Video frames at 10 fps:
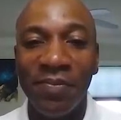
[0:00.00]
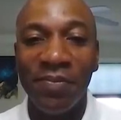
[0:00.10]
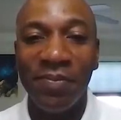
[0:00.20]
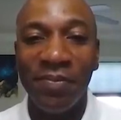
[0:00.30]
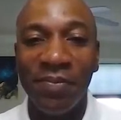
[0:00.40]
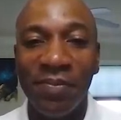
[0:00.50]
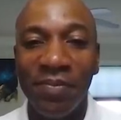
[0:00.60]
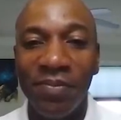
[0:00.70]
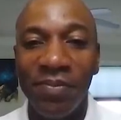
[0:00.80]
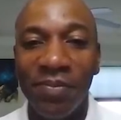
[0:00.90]

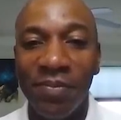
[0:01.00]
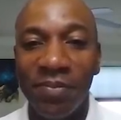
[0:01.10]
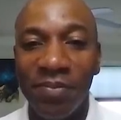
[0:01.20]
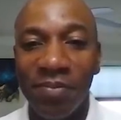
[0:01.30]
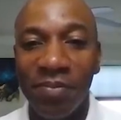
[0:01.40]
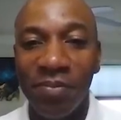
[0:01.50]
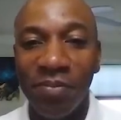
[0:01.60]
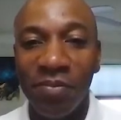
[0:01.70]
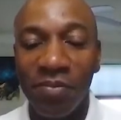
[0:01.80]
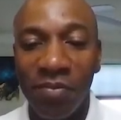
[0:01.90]

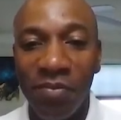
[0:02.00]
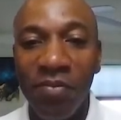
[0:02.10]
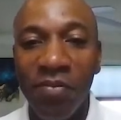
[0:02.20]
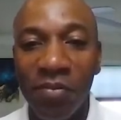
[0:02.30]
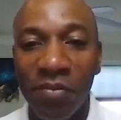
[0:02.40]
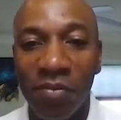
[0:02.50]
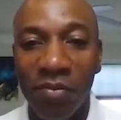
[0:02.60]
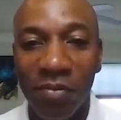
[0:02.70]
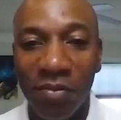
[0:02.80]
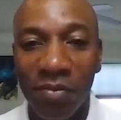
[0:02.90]

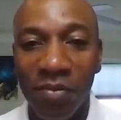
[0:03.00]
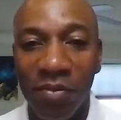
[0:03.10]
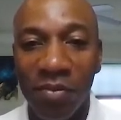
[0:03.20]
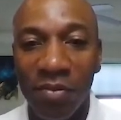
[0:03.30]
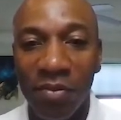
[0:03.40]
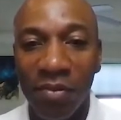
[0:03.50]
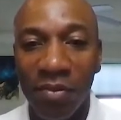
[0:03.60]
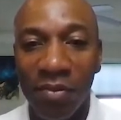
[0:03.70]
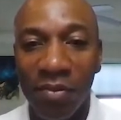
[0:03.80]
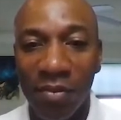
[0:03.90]

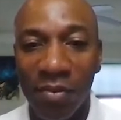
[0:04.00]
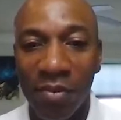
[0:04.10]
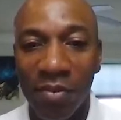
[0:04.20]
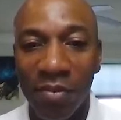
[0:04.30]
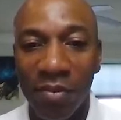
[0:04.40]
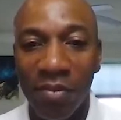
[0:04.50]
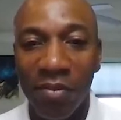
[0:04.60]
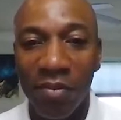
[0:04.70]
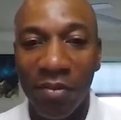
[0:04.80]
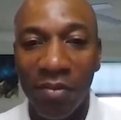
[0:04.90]

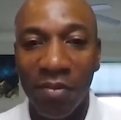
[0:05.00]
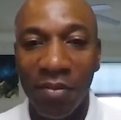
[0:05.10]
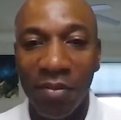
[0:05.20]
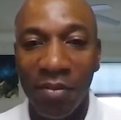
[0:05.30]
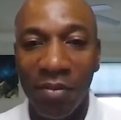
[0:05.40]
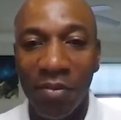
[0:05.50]
[no speech]